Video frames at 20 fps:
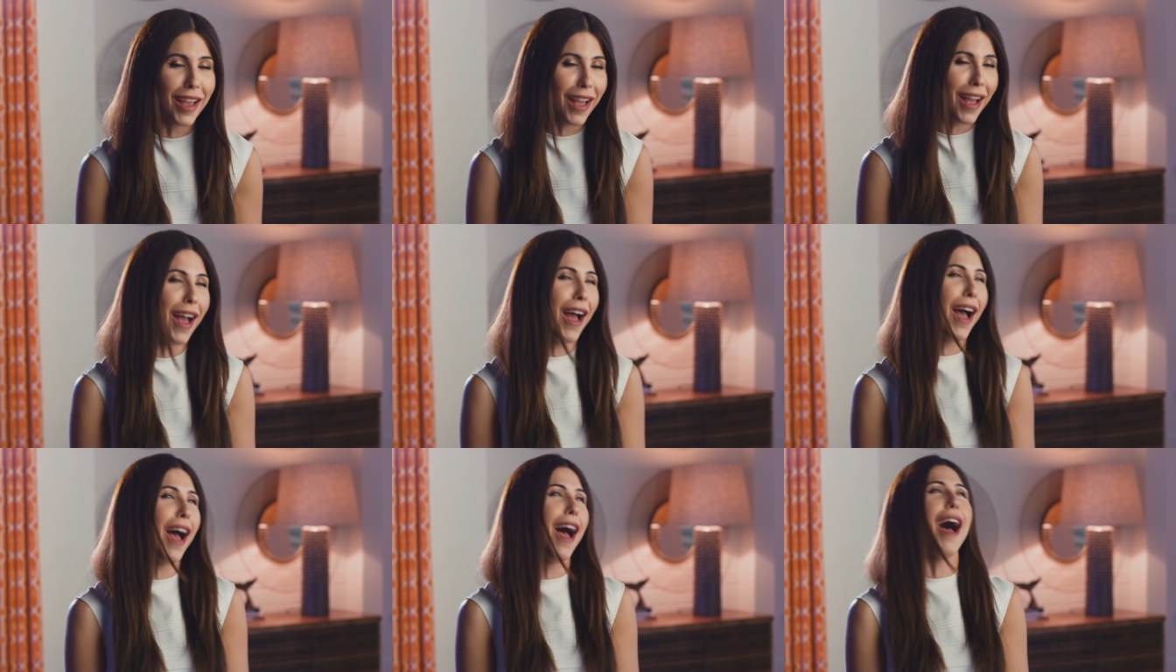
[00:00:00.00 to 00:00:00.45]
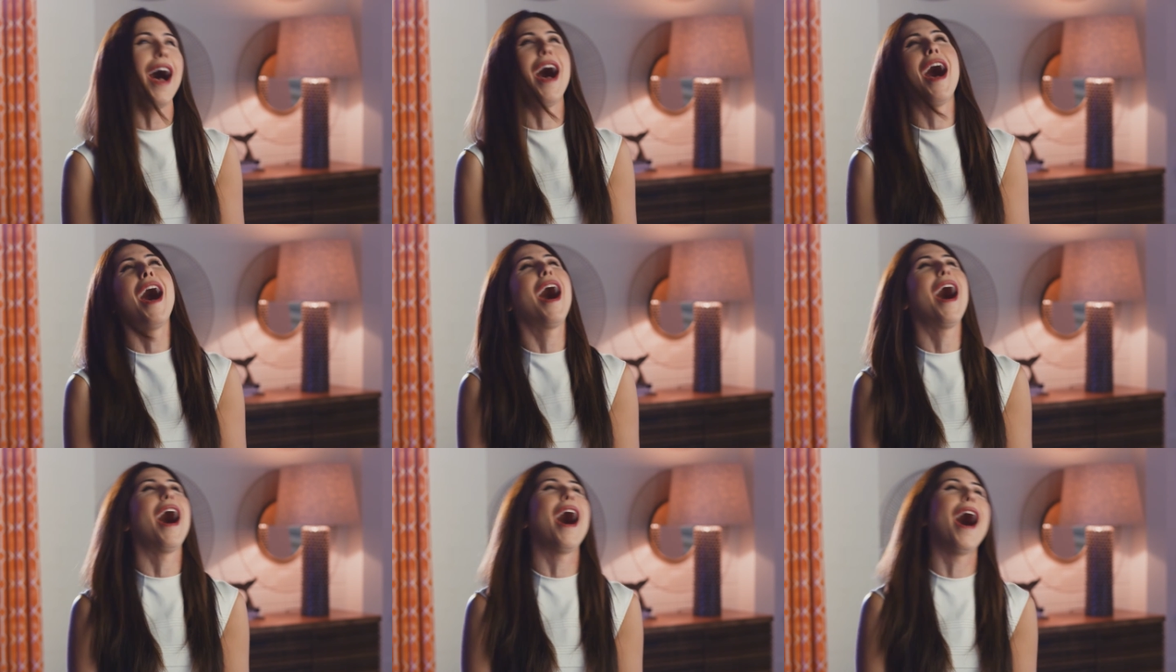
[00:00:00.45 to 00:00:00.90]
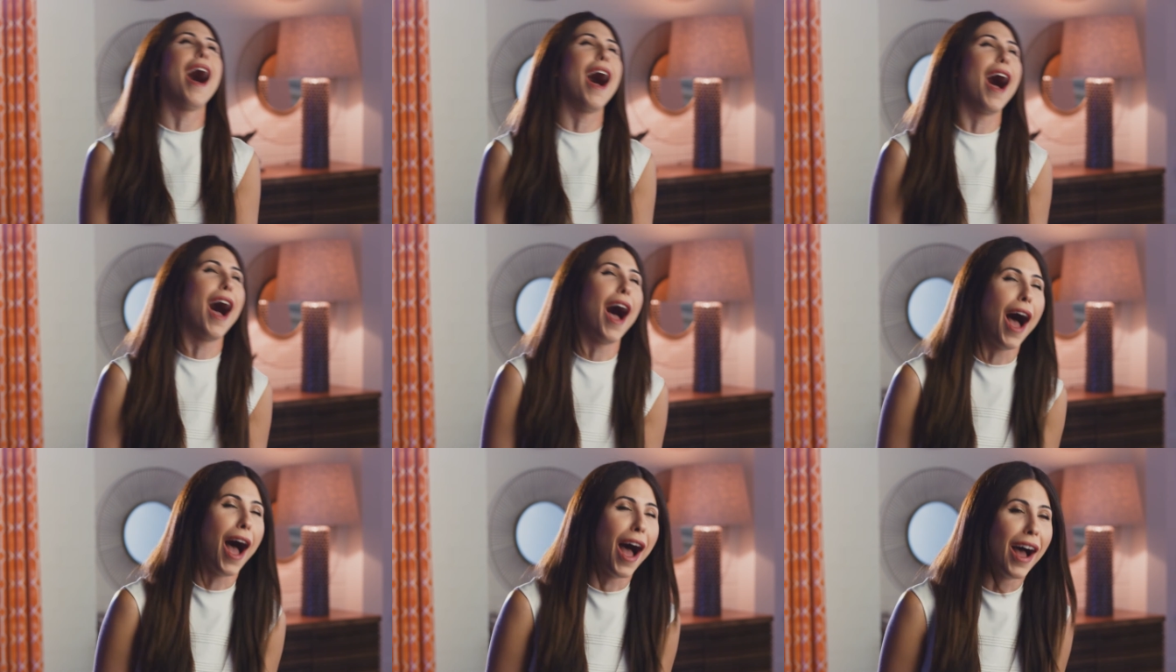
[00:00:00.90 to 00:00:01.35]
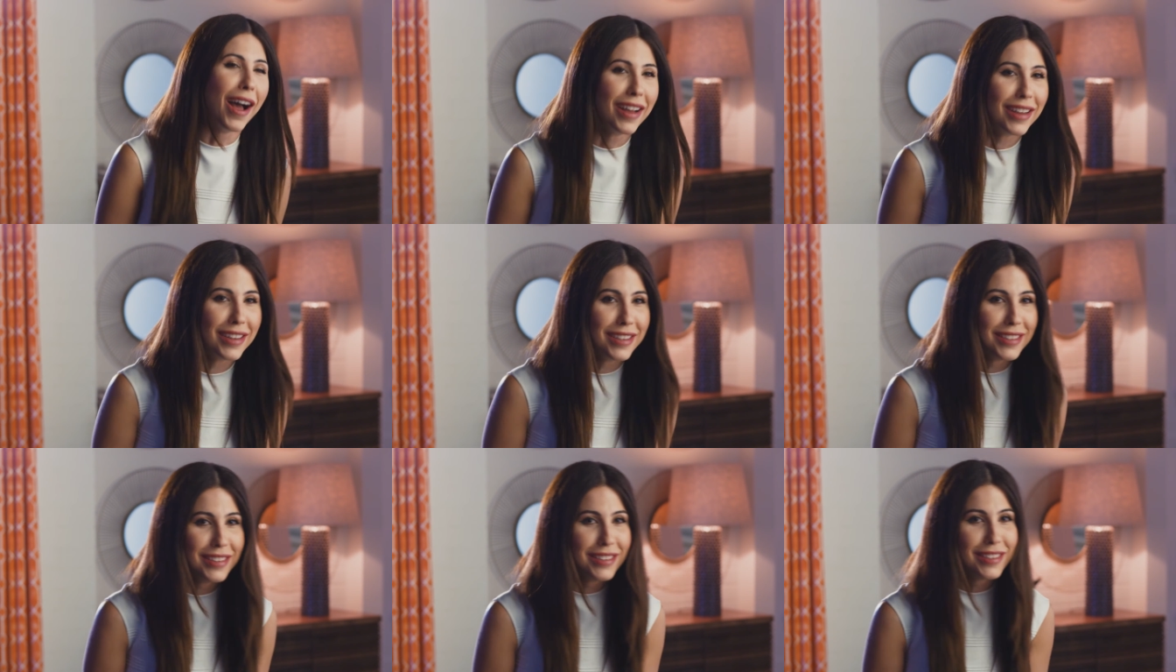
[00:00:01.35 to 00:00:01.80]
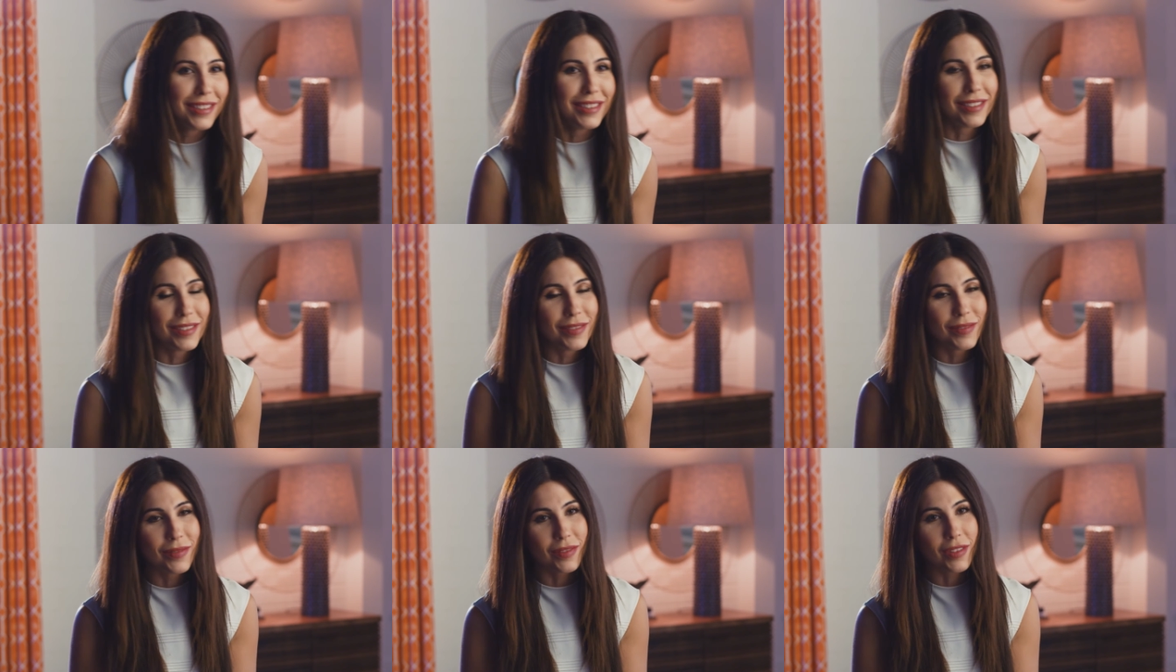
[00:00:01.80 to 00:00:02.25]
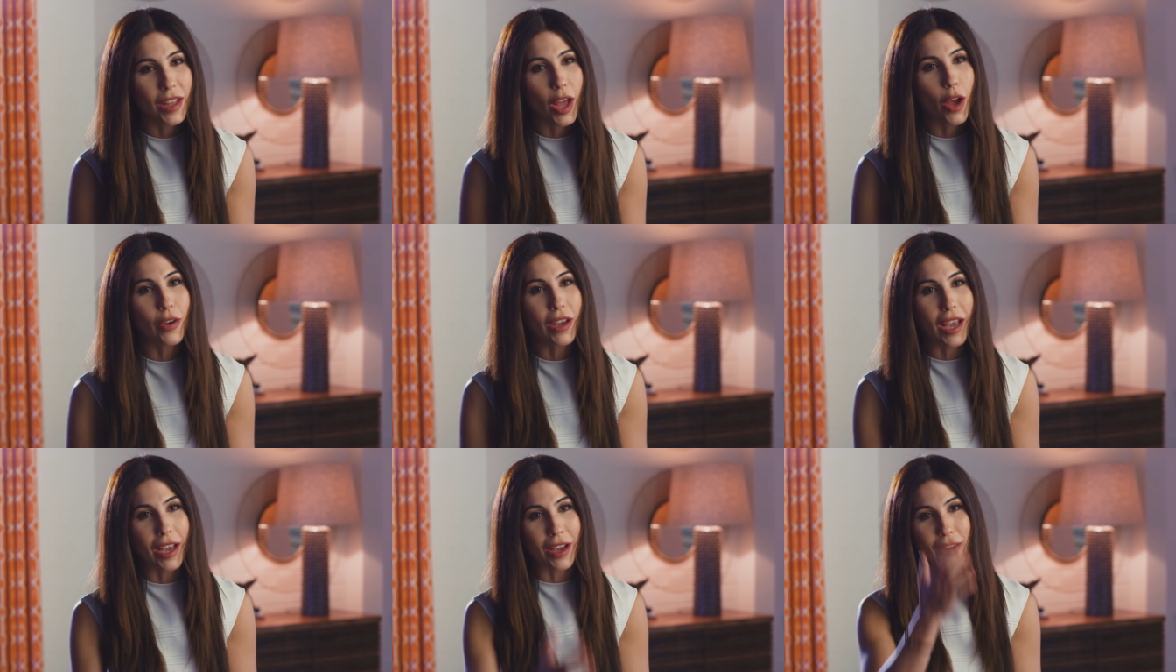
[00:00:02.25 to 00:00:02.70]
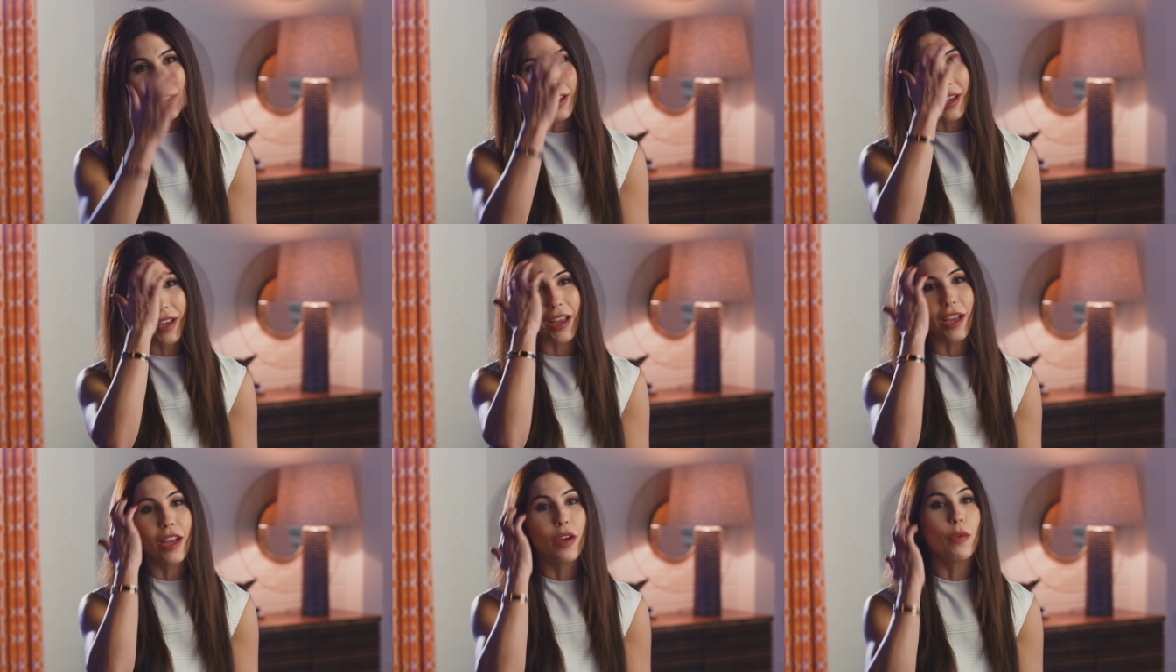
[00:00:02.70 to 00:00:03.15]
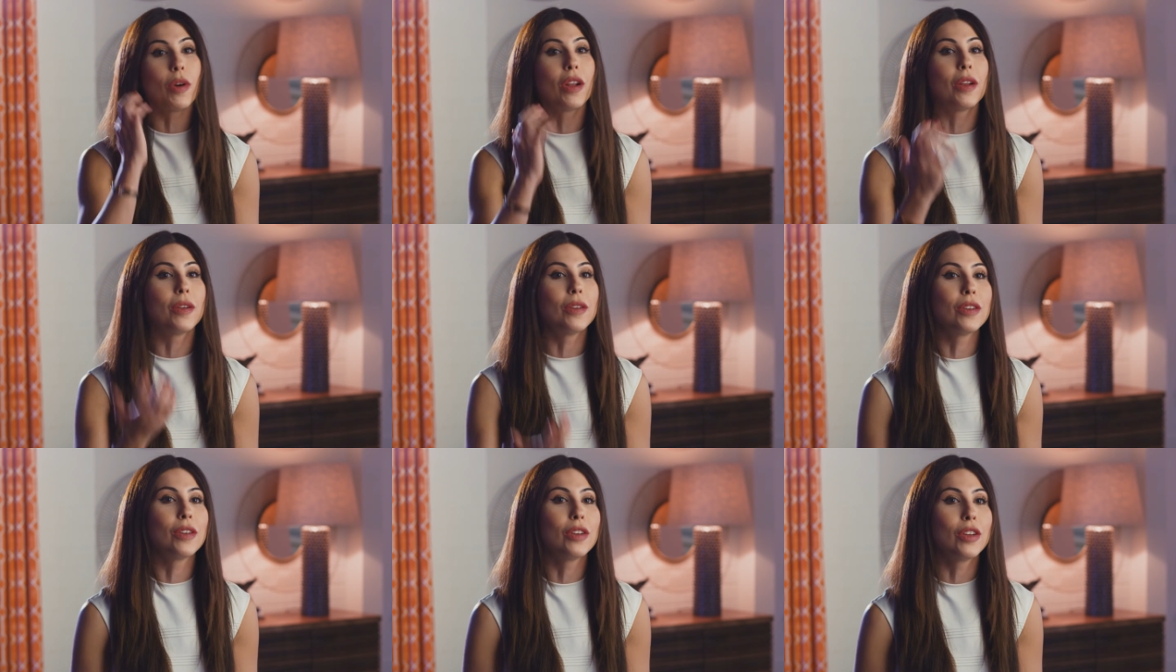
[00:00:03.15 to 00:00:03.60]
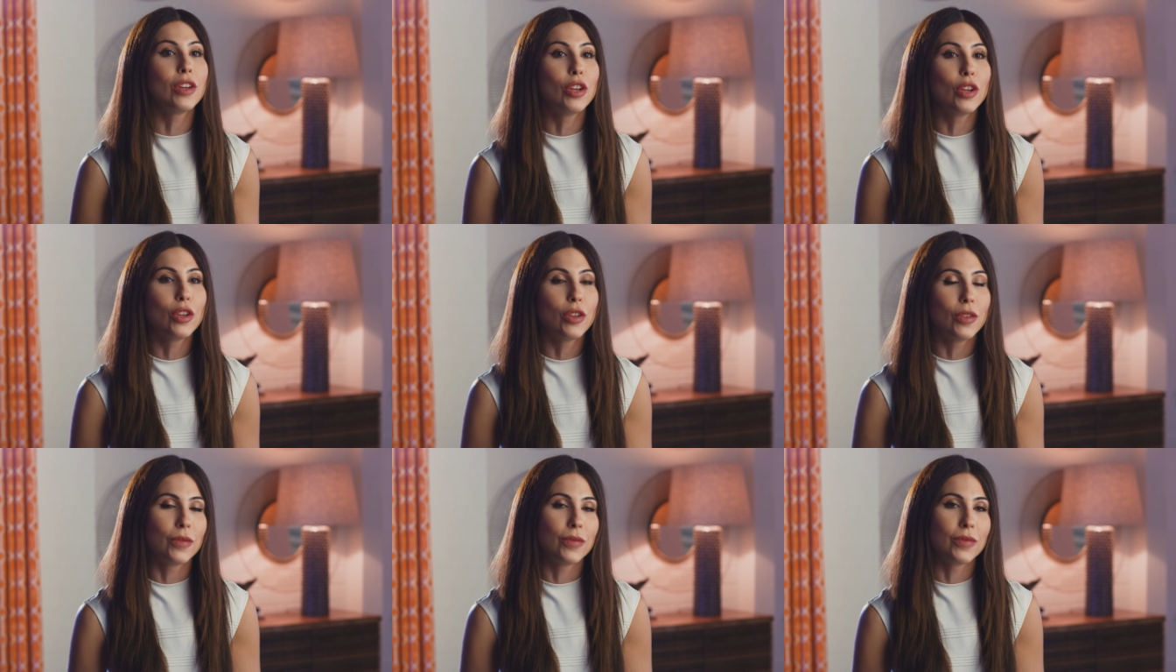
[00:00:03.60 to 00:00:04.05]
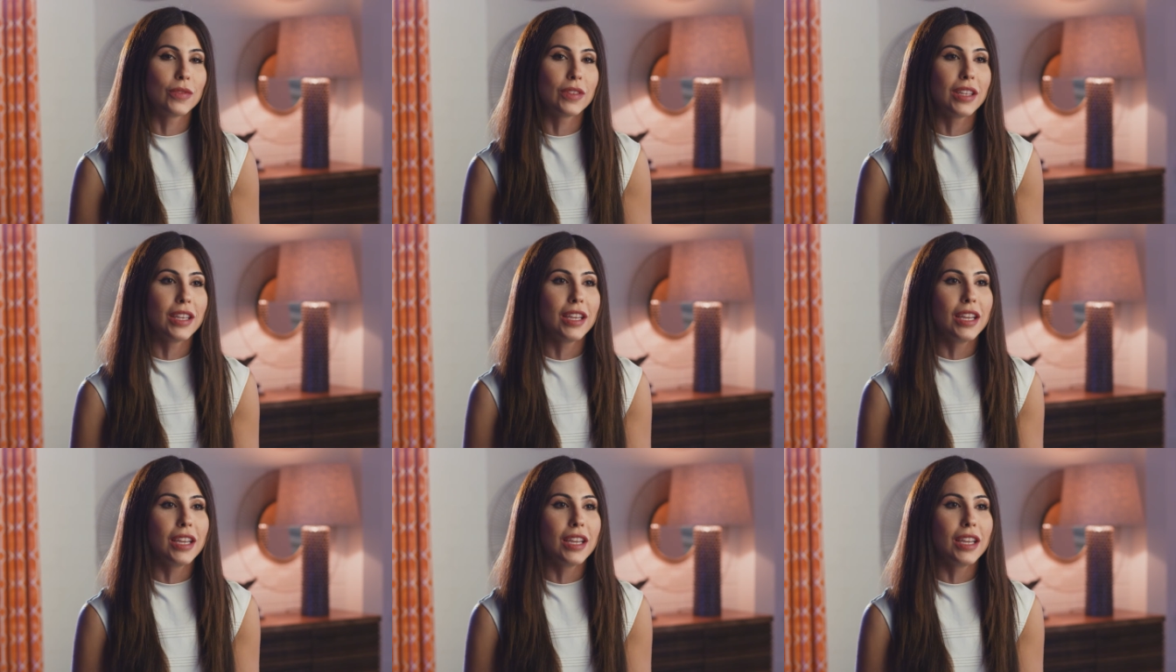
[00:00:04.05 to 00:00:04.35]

How about the clips? Okay, um, okay. What's the, what's the culture